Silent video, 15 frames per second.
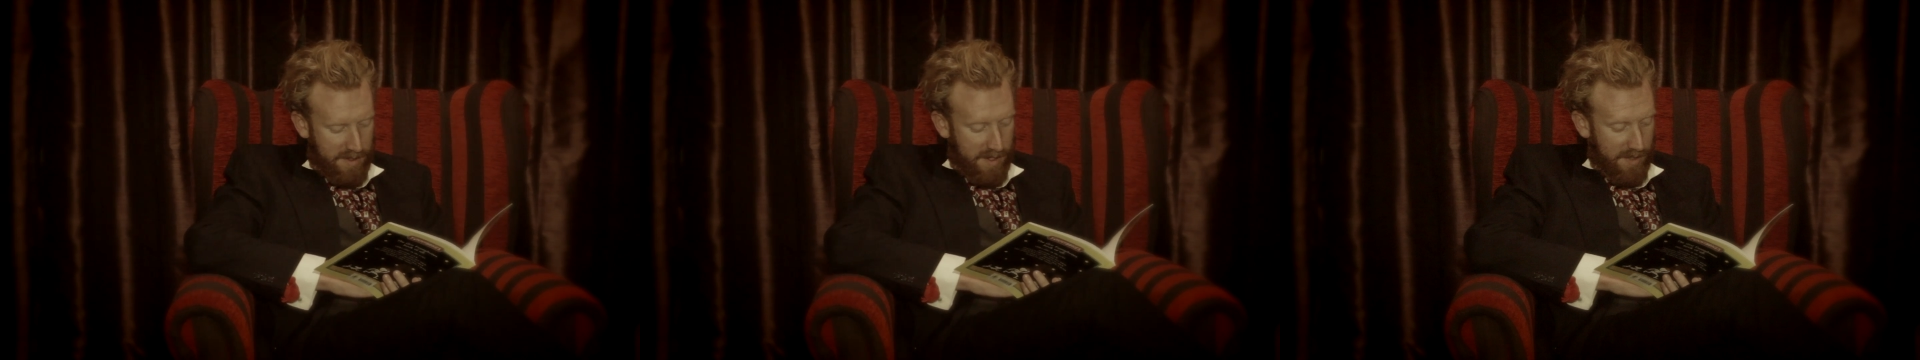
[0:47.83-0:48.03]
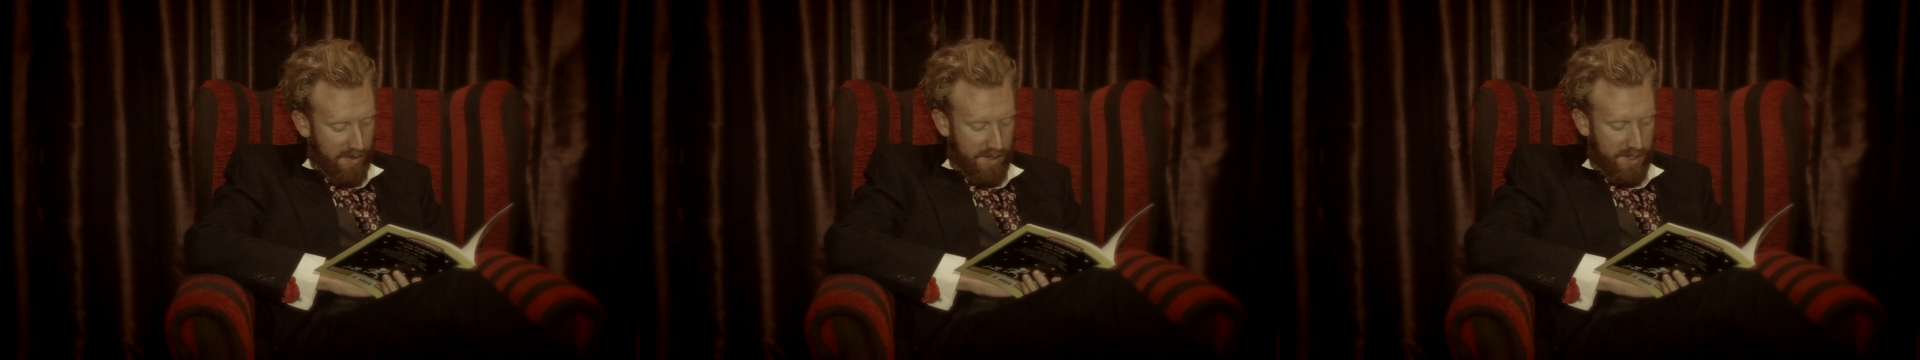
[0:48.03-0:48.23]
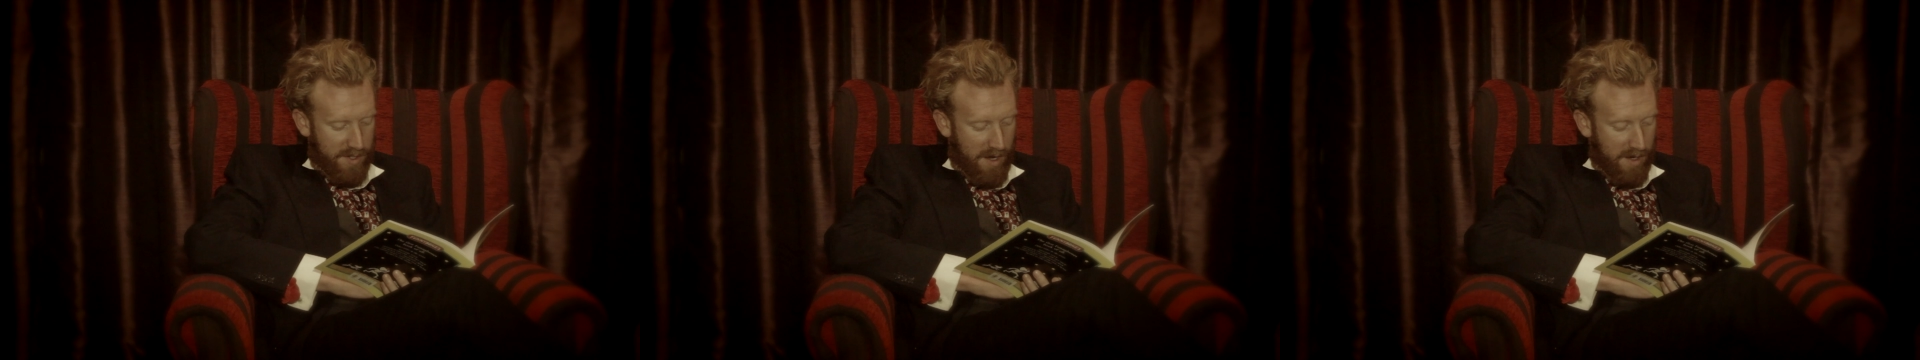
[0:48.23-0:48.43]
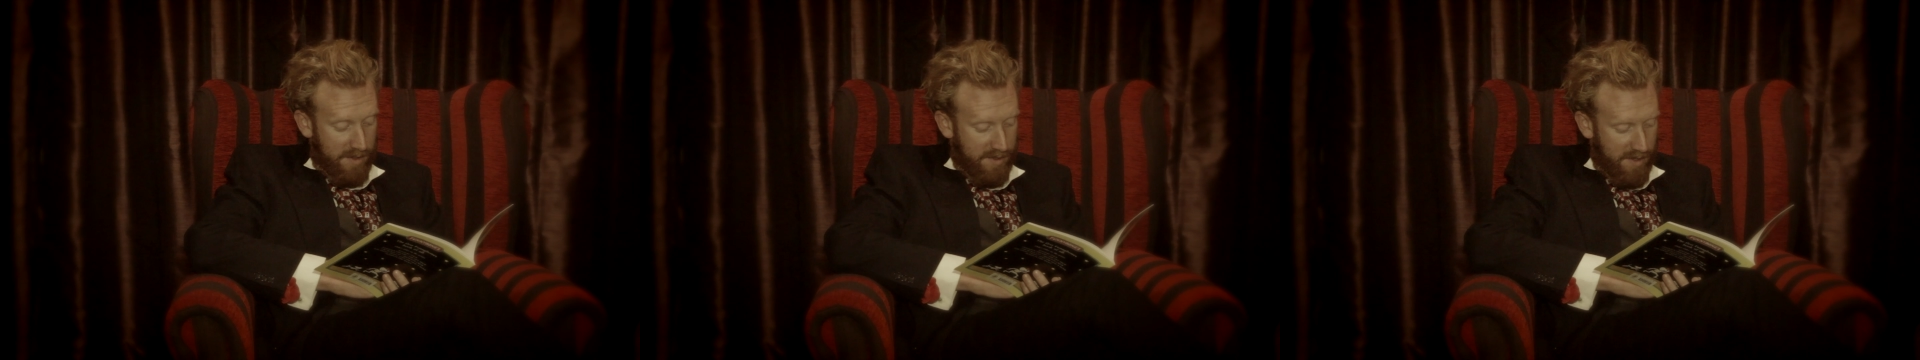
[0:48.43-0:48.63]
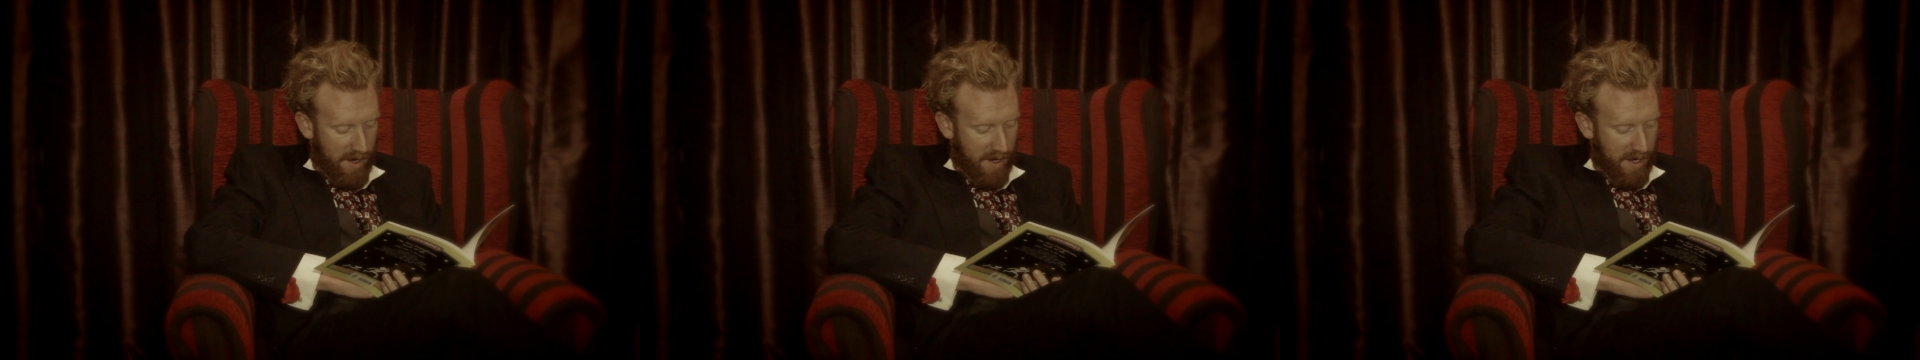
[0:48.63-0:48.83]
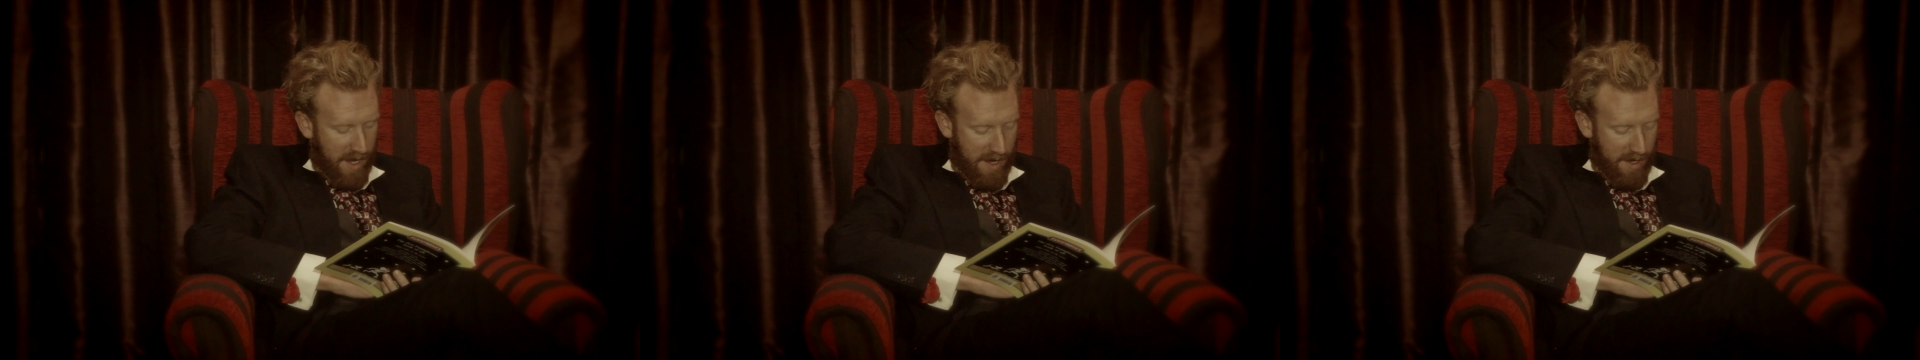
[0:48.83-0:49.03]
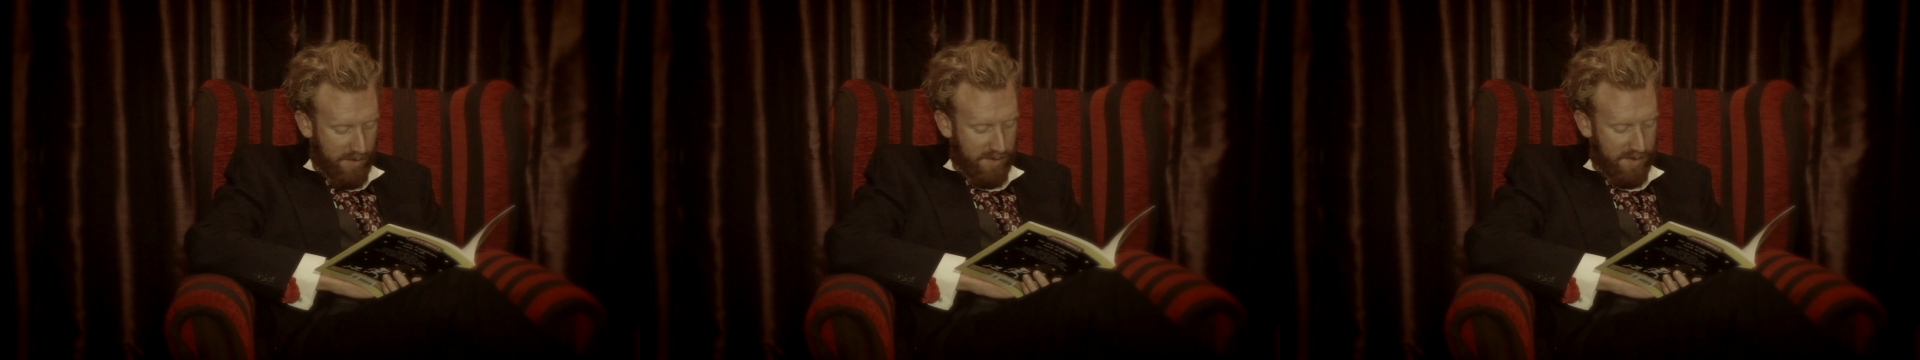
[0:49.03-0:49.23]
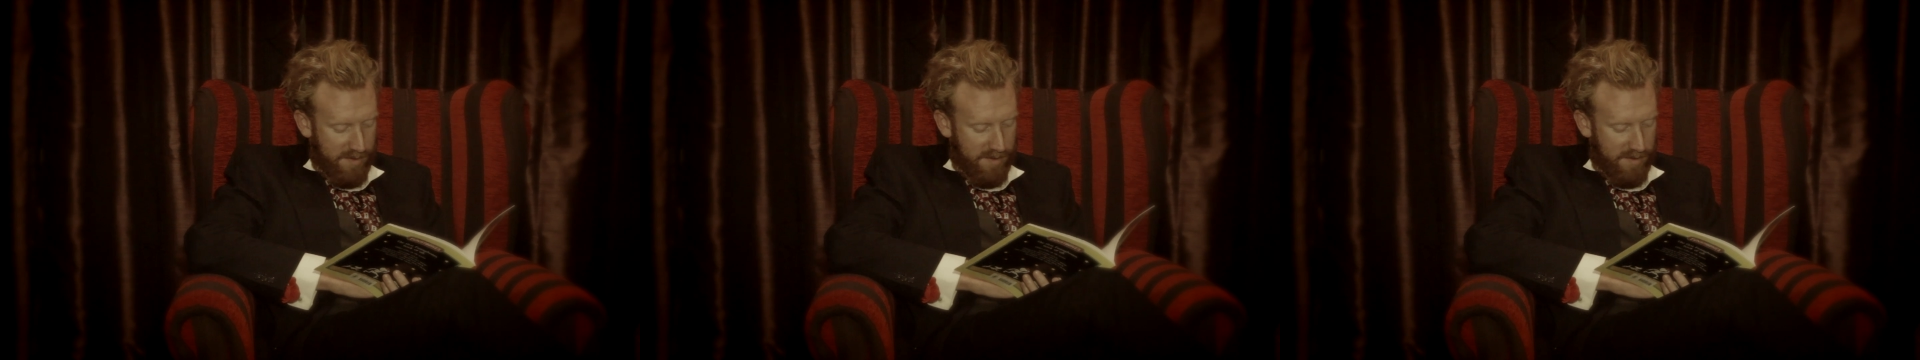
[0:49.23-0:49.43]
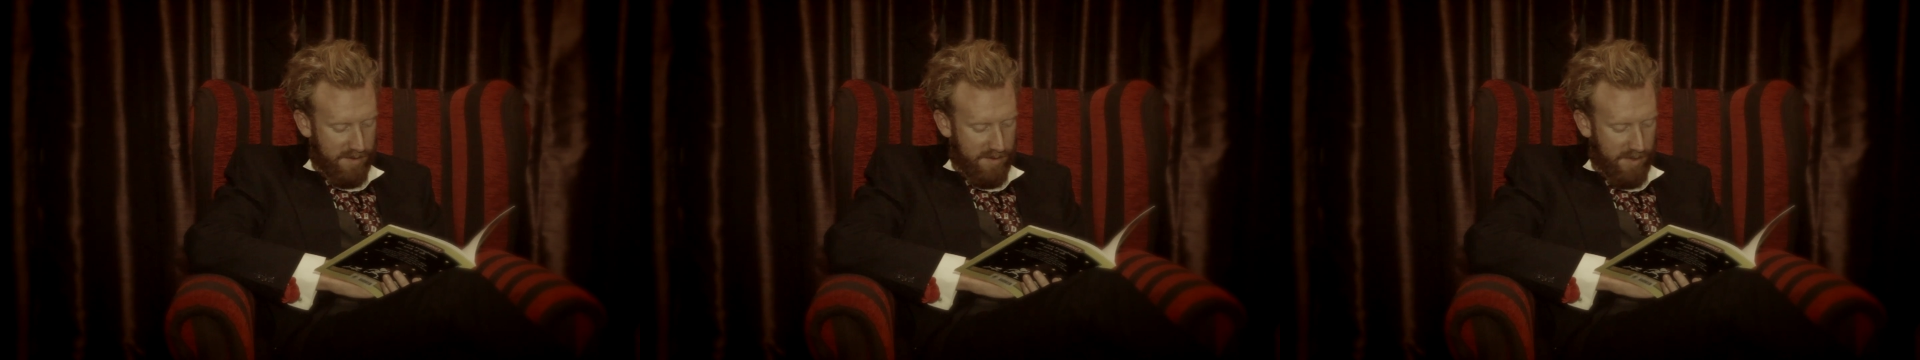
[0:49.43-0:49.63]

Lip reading: In the dark, dark house,